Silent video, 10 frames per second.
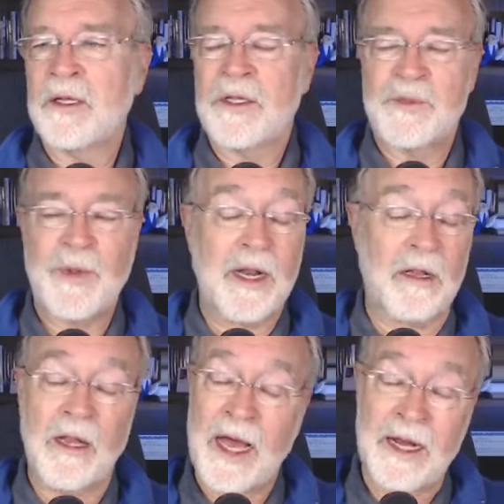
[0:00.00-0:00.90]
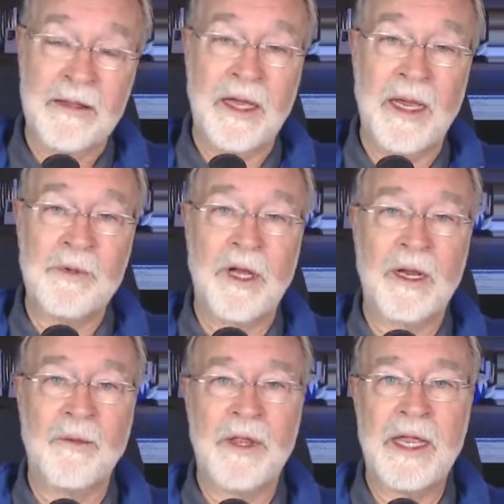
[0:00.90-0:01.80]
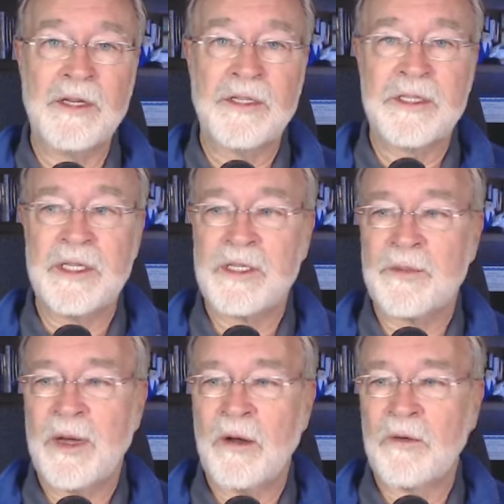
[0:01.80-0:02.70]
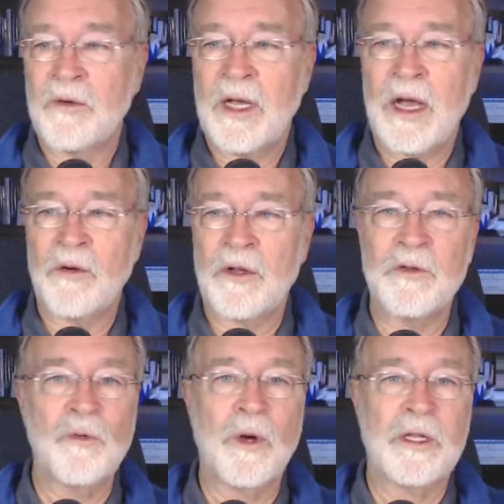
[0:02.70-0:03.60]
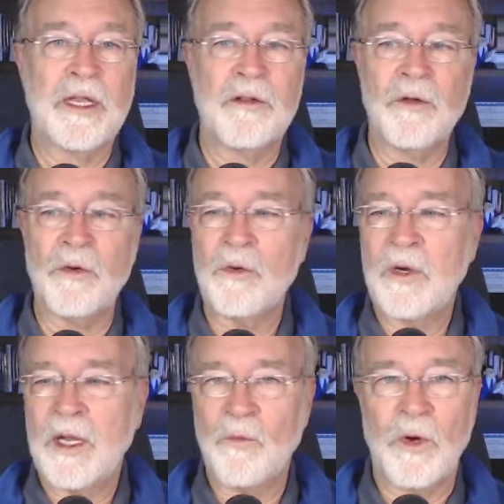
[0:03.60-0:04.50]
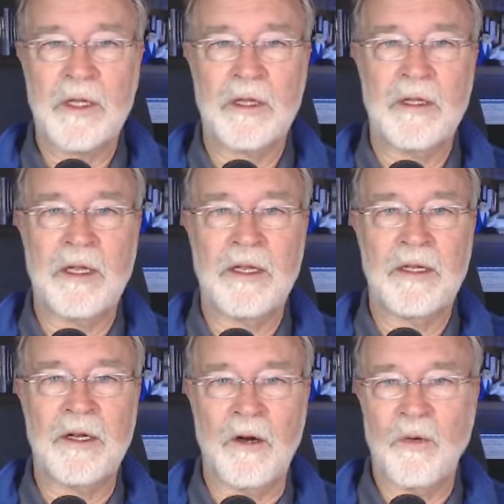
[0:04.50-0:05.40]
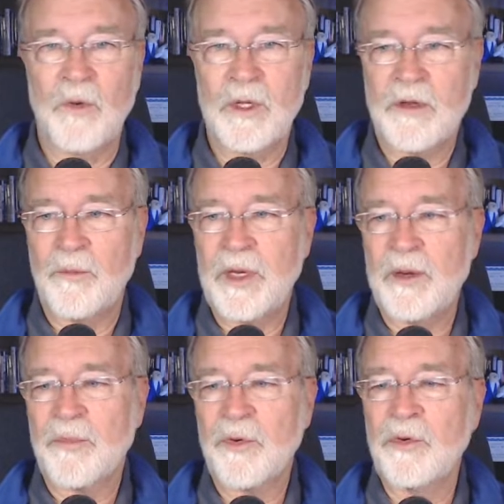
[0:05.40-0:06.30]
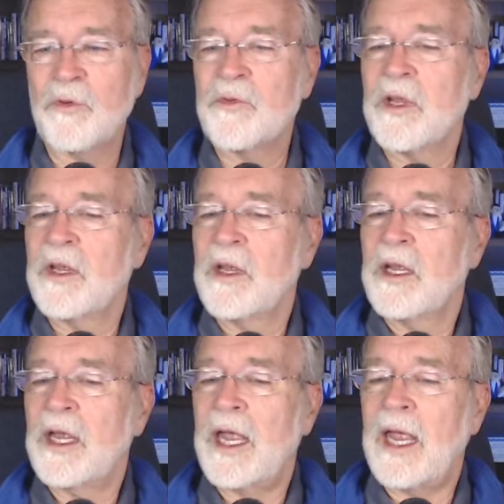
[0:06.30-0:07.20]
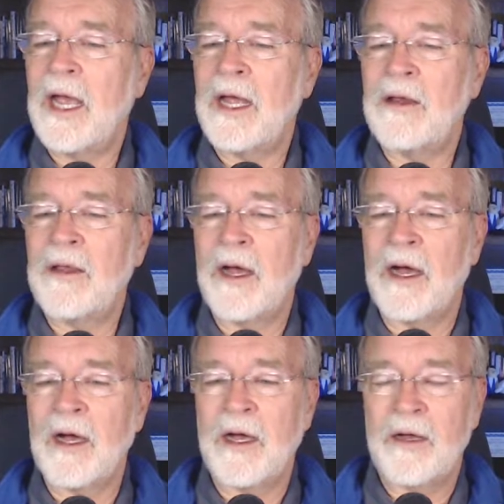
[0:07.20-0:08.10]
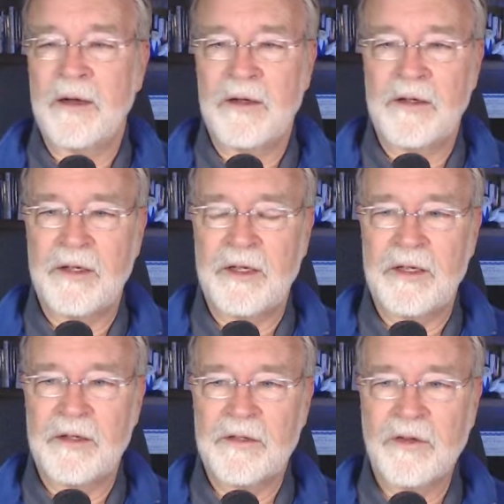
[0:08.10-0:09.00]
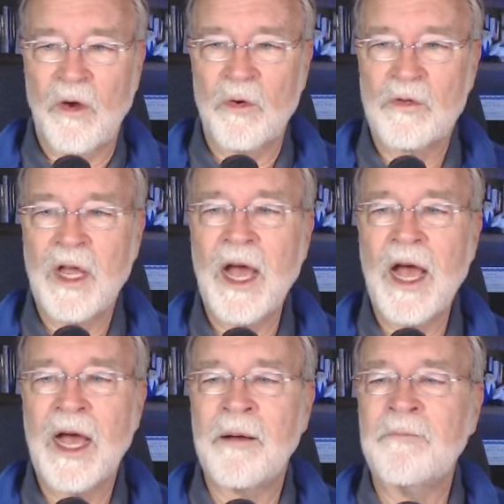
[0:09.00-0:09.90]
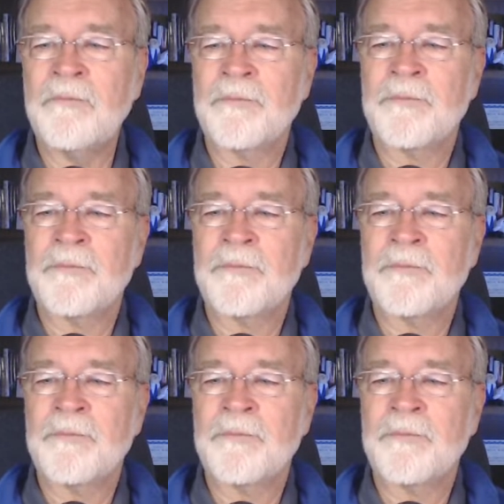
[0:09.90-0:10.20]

spending a lot of time talking with agencies about how to do what they do and what could be improved. And so Tom